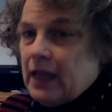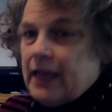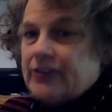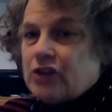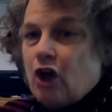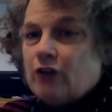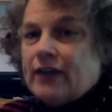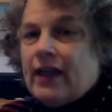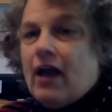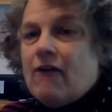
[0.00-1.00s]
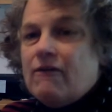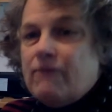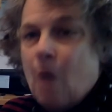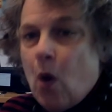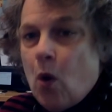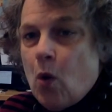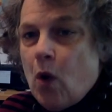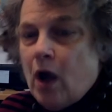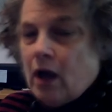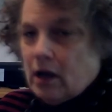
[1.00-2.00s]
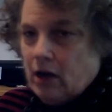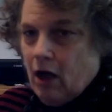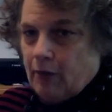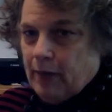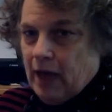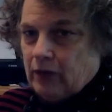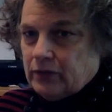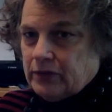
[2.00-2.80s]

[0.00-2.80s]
It's called a wo compound.